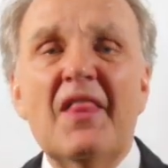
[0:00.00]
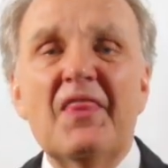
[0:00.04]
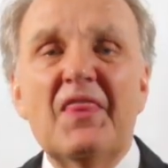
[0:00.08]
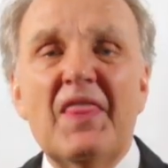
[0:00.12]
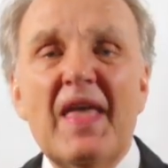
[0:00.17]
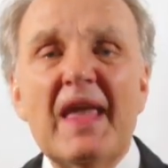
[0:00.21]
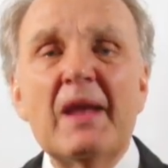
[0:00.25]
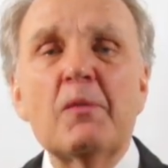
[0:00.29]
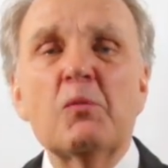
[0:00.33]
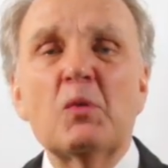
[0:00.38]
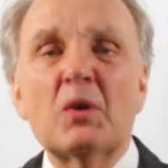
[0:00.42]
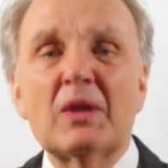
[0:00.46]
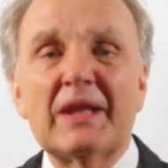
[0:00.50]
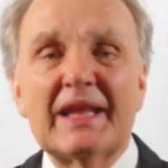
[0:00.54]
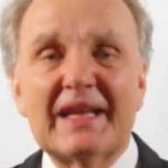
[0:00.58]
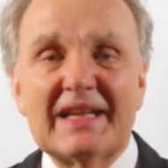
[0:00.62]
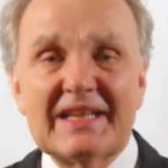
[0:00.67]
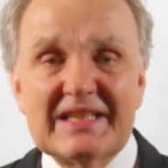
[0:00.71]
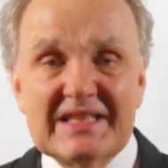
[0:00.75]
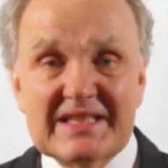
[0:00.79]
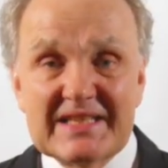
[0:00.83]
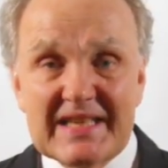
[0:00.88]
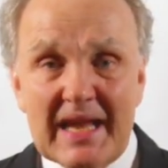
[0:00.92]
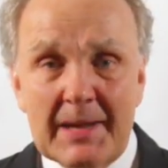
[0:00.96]
they will
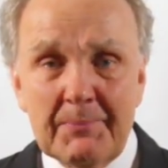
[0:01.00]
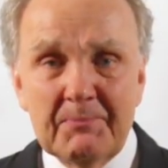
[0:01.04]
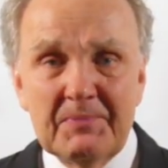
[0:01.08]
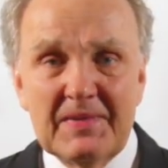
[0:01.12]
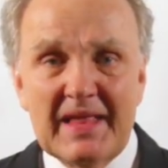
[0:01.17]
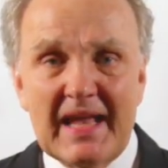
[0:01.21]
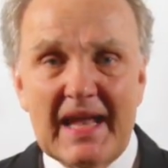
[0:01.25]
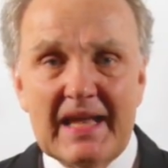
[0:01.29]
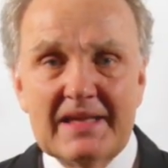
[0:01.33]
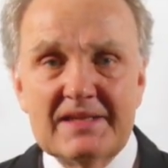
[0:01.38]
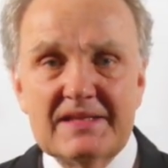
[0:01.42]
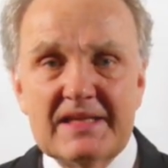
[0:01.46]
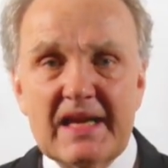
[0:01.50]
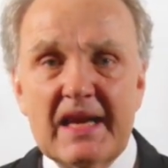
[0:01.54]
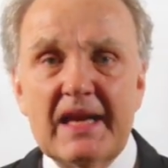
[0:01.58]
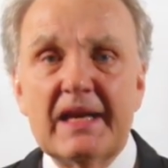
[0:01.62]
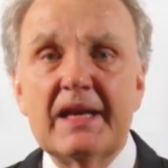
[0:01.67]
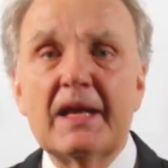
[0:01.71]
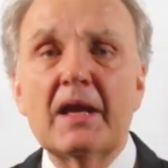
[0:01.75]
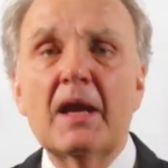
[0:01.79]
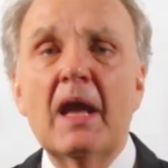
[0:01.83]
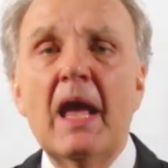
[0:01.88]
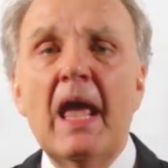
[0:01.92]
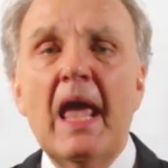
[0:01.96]
accept that
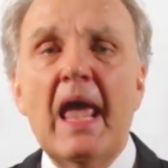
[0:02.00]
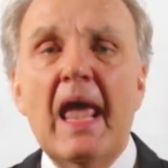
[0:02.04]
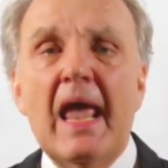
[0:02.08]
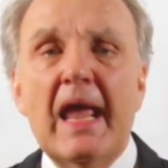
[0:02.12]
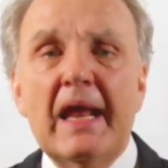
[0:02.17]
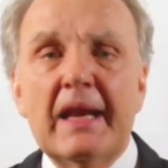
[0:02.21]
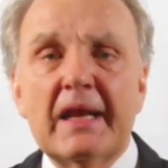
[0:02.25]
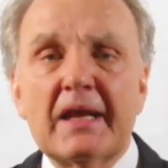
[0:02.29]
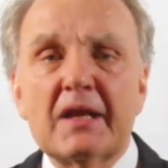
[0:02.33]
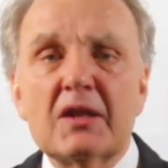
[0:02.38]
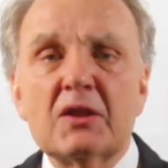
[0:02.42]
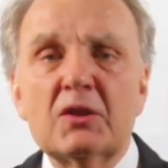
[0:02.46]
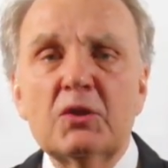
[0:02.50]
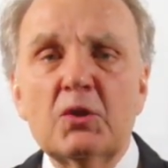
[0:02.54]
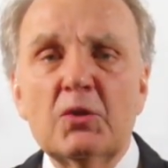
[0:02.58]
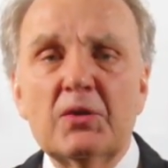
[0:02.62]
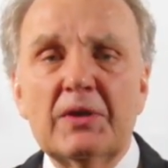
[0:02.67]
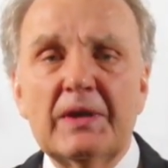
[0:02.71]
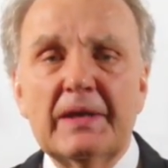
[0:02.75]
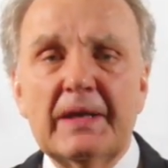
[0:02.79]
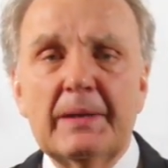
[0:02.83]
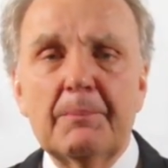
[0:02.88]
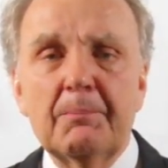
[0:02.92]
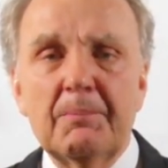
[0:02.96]
data and include
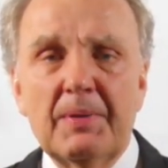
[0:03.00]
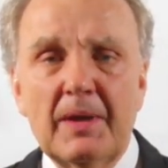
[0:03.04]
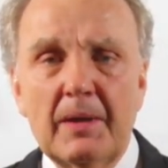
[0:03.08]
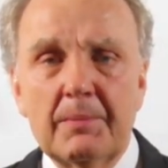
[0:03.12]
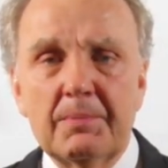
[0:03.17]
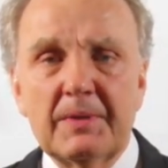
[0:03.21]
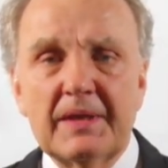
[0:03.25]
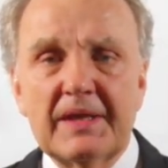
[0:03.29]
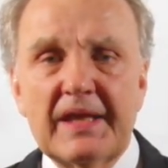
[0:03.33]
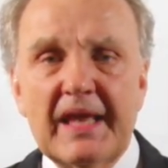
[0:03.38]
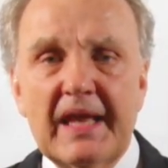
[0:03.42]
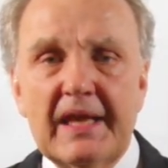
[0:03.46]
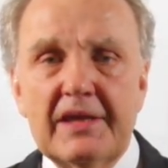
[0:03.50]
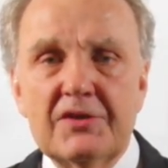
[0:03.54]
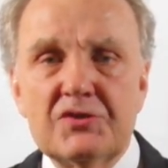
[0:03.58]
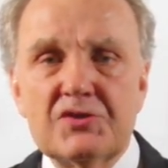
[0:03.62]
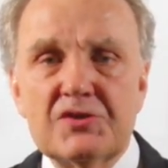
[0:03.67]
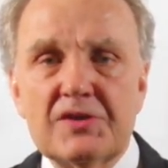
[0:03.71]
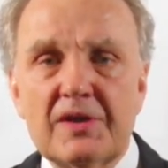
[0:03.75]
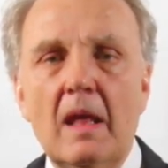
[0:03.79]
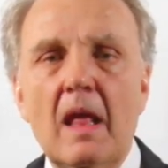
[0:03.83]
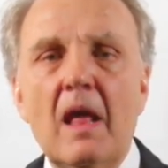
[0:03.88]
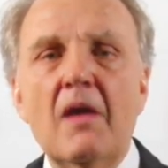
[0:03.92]
it in publication.